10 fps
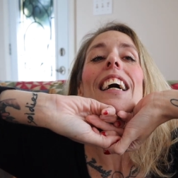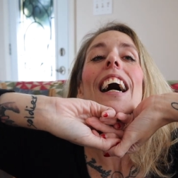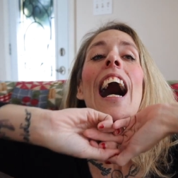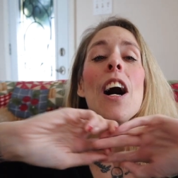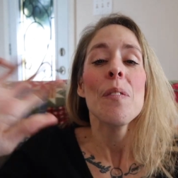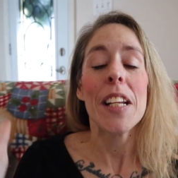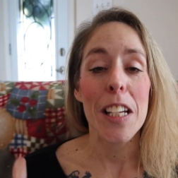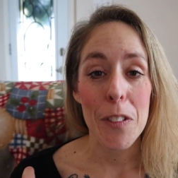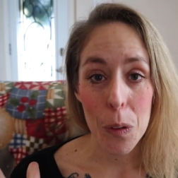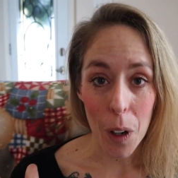How many
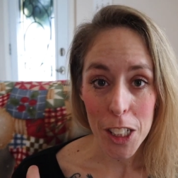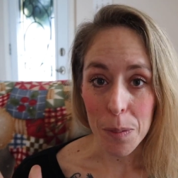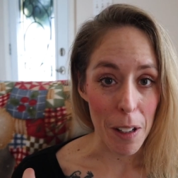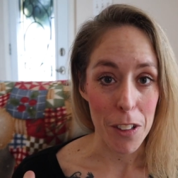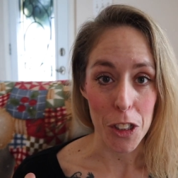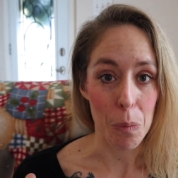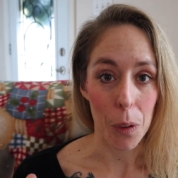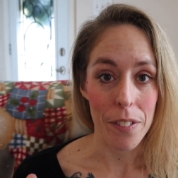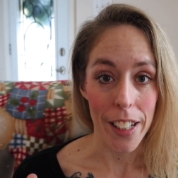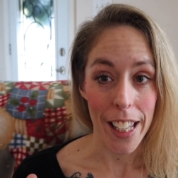of you watched my vision
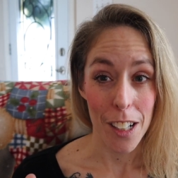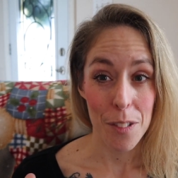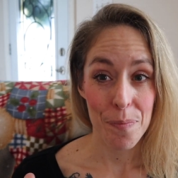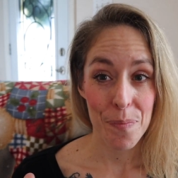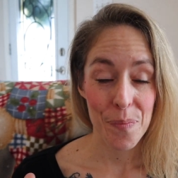board video?